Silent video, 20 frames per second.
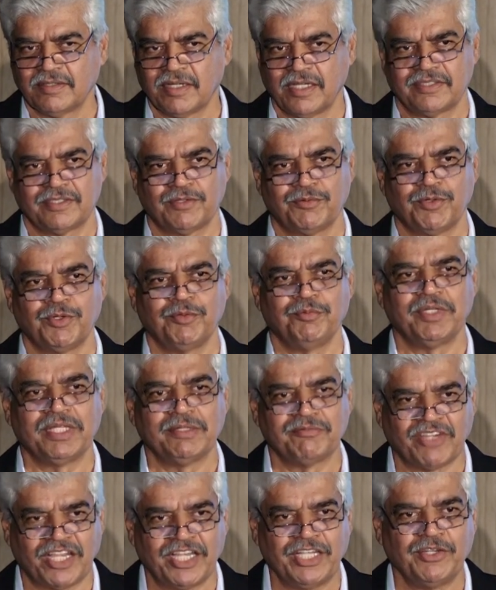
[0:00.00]
I said, What do you
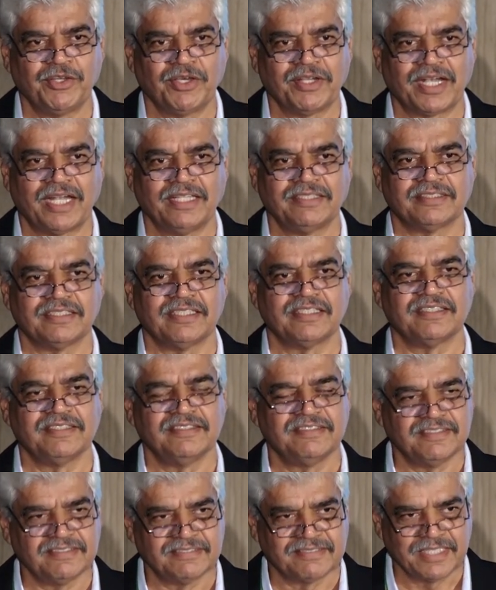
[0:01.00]
mean, find your
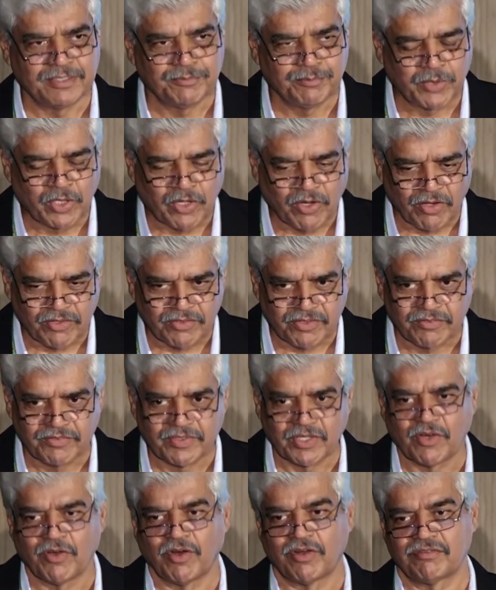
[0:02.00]
grandchildren? she says, Because of
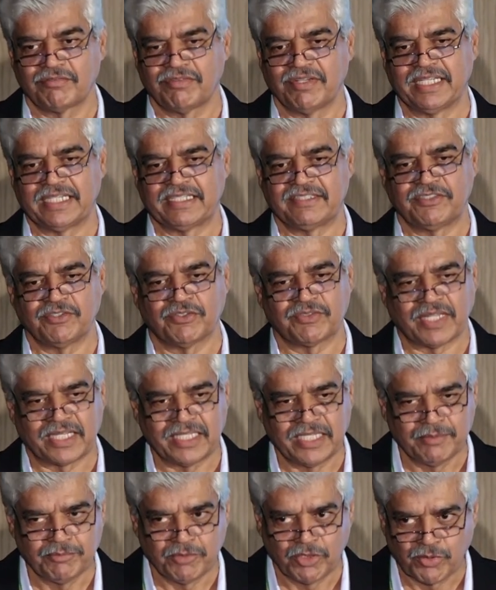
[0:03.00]
the conflict, she was
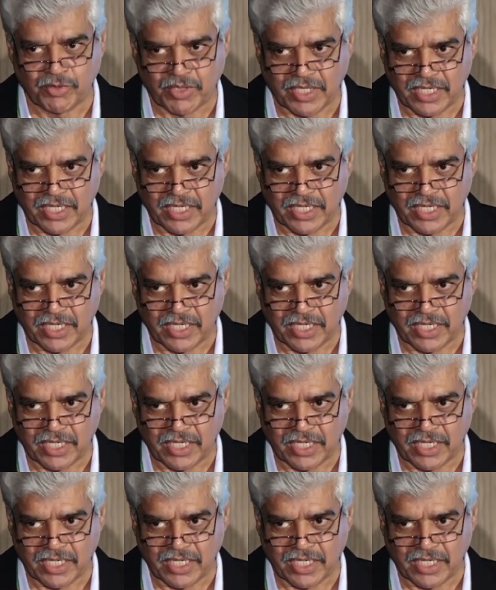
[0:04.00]
unable to